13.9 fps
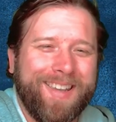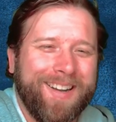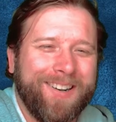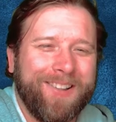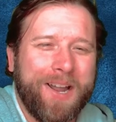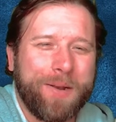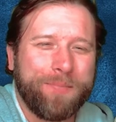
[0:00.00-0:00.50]
get
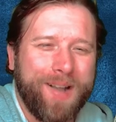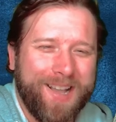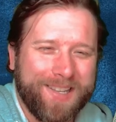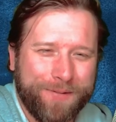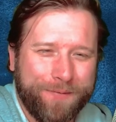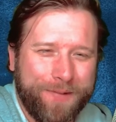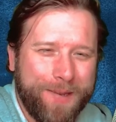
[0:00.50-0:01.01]
a lot of
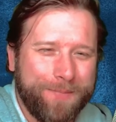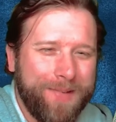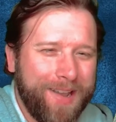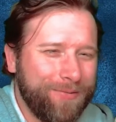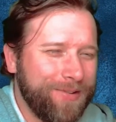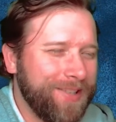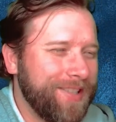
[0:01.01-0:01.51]
positive
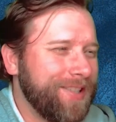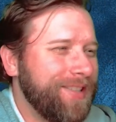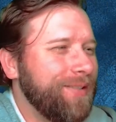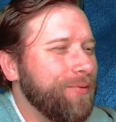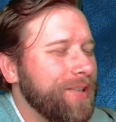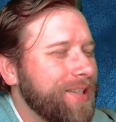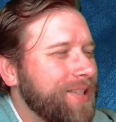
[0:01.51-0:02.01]
feedback when
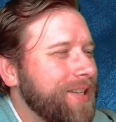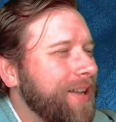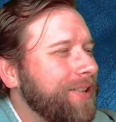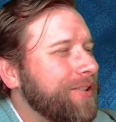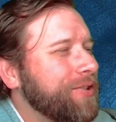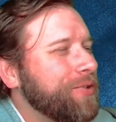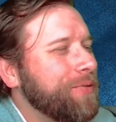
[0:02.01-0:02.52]
when
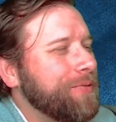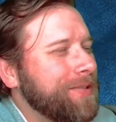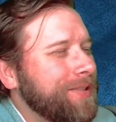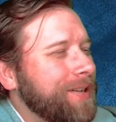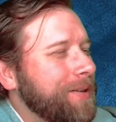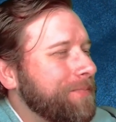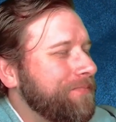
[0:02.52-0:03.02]
Sala
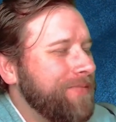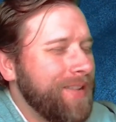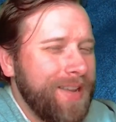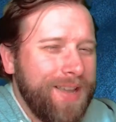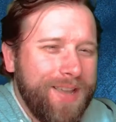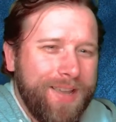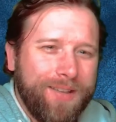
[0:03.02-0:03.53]
shows up.
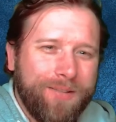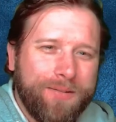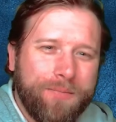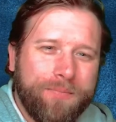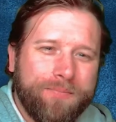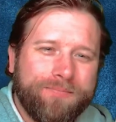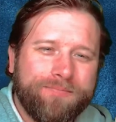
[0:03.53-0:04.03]

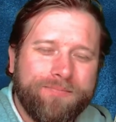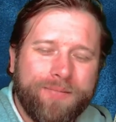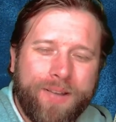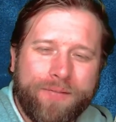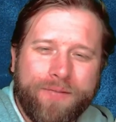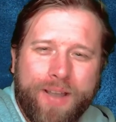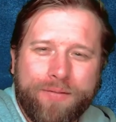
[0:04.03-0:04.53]
Um,
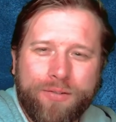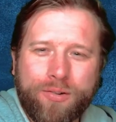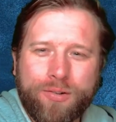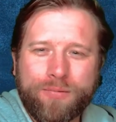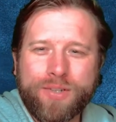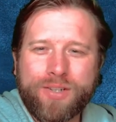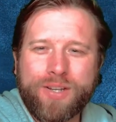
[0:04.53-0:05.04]
my five year
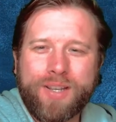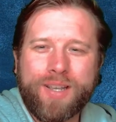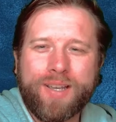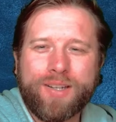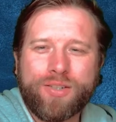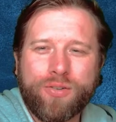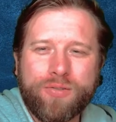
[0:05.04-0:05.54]
old, when she
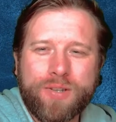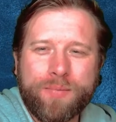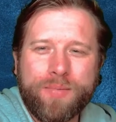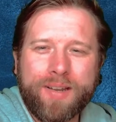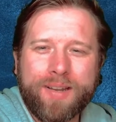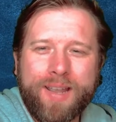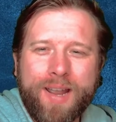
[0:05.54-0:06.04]
uh, shows
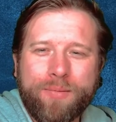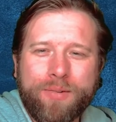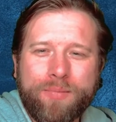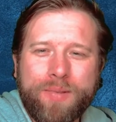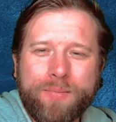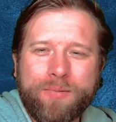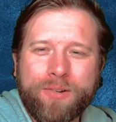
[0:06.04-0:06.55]
up on
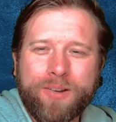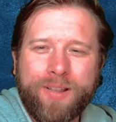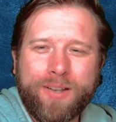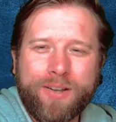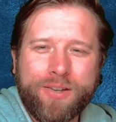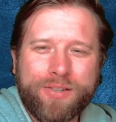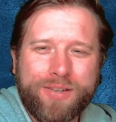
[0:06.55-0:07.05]
camera, people are
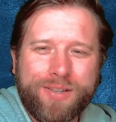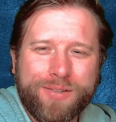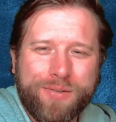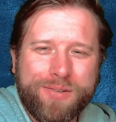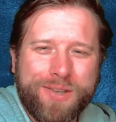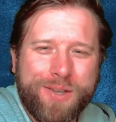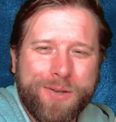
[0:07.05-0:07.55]
like, oh, she's
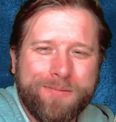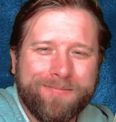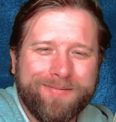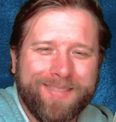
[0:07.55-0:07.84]
so cute.